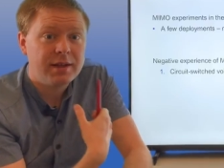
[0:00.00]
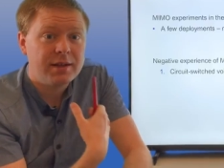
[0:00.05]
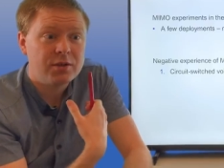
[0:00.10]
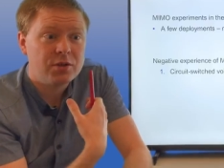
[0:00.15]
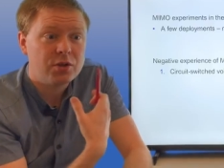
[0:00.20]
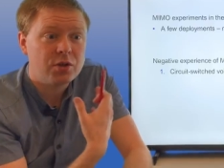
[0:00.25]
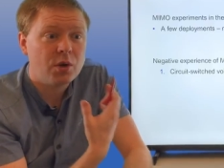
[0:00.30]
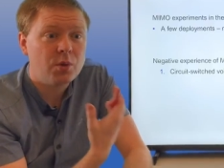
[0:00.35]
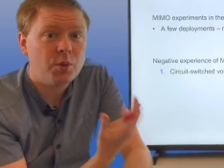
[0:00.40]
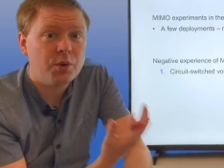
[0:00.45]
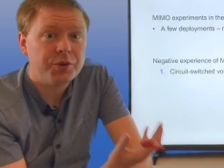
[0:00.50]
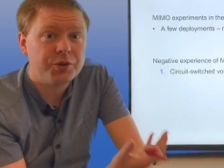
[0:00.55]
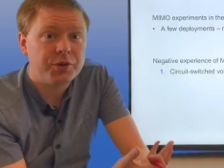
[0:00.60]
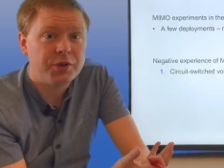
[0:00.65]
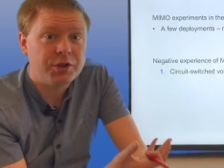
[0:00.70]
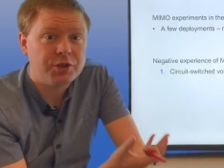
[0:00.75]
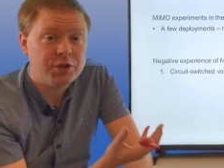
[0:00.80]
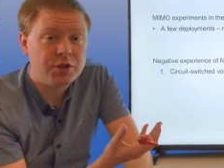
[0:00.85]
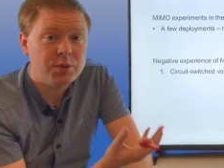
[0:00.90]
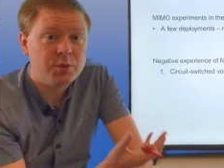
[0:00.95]
You don't want
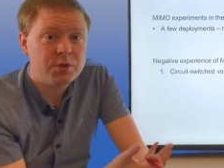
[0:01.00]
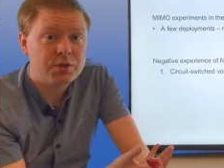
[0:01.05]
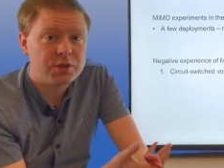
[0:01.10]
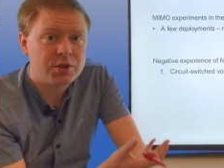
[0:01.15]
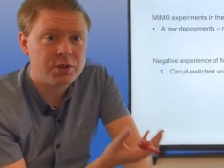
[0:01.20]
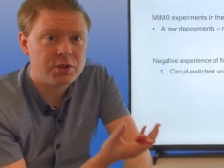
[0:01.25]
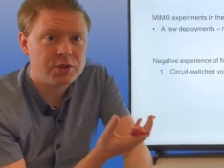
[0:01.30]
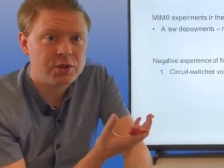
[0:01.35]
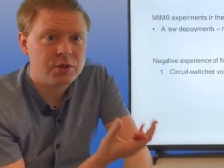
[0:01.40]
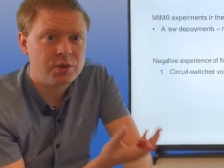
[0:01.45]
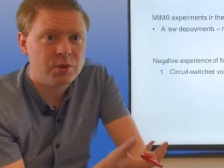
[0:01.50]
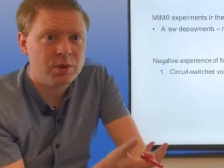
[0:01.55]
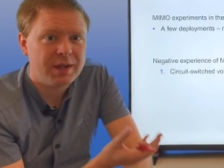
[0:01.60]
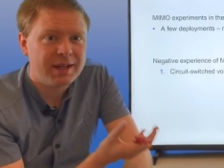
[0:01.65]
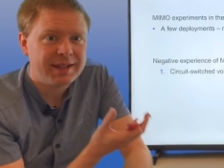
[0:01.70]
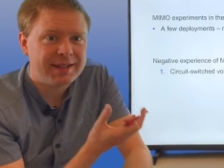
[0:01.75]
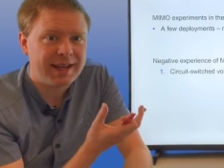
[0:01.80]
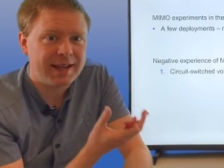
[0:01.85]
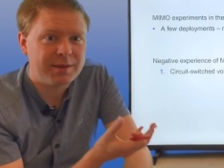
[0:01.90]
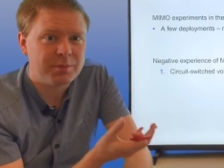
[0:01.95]
the users to
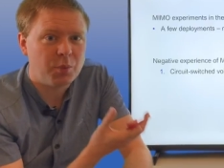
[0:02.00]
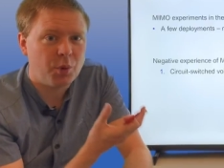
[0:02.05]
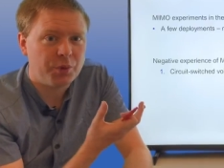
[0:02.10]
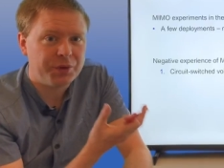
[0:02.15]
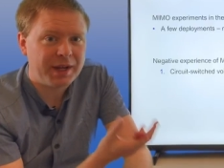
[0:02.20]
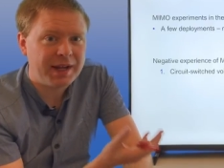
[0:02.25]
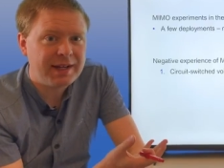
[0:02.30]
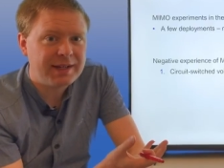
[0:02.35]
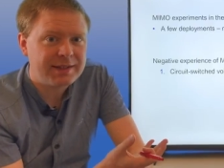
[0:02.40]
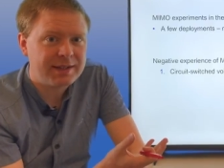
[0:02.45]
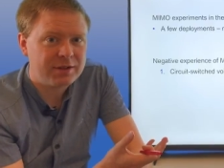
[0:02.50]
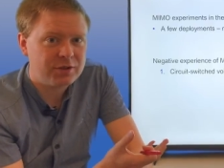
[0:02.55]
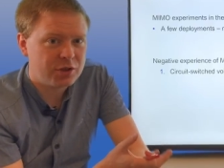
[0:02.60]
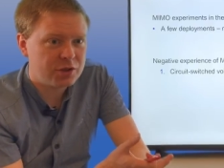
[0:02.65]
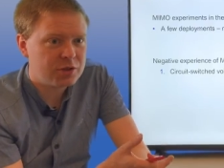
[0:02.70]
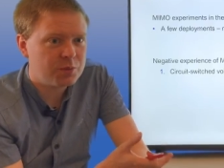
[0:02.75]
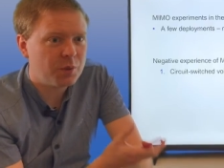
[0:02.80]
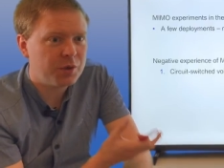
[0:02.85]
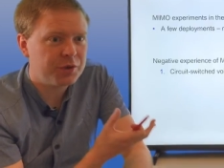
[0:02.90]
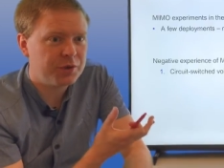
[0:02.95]
get more data. You
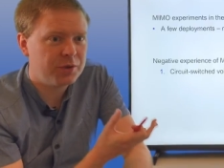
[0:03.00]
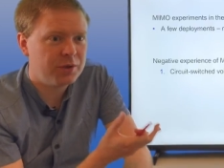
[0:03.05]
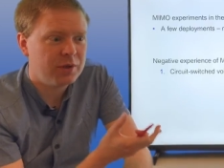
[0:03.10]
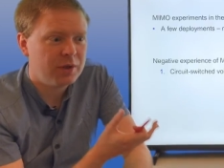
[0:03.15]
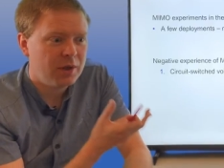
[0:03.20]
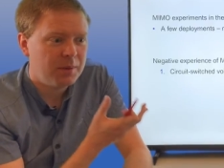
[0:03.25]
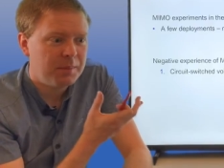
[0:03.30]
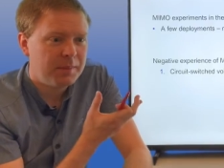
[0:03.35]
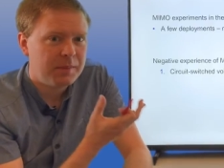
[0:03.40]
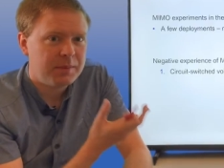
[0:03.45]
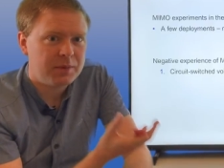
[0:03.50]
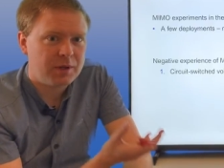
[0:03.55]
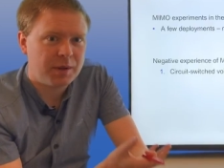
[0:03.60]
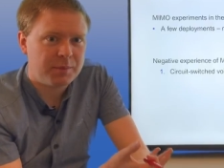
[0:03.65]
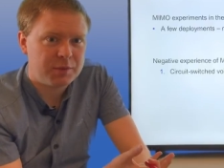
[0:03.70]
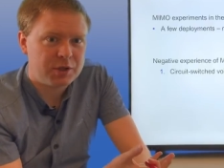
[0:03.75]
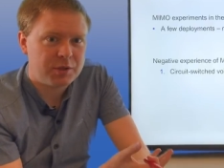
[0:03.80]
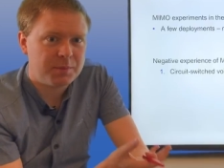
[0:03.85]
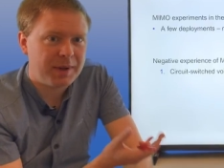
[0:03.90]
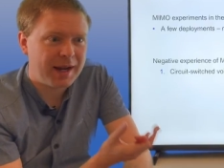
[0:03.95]
just want
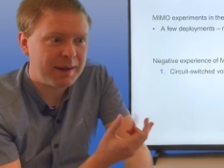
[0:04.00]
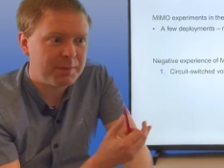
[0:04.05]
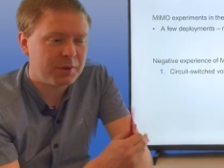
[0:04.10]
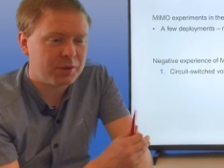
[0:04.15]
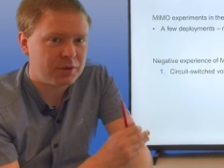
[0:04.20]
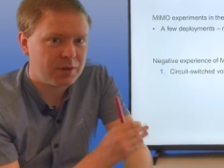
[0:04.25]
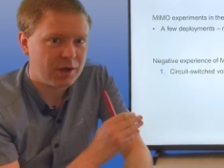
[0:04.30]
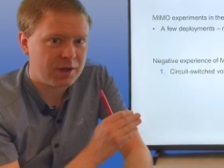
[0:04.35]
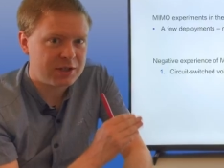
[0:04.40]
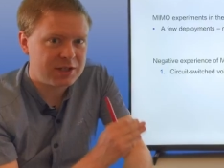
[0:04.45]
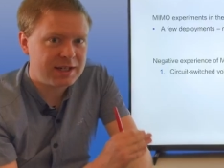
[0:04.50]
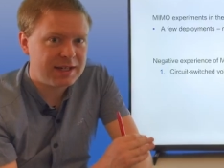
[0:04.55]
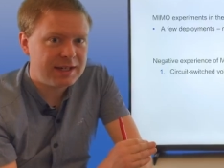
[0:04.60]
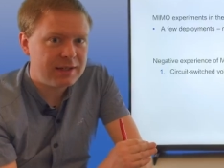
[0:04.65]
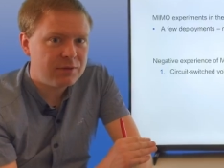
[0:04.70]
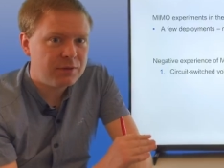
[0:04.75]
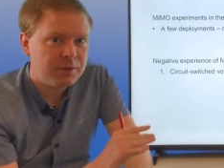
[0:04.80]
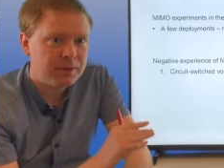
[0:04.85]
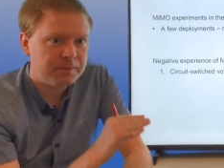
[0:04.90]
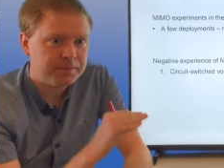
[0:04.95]
them to be able to
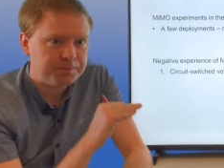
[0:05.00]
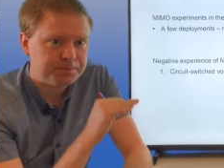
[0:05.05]
achieve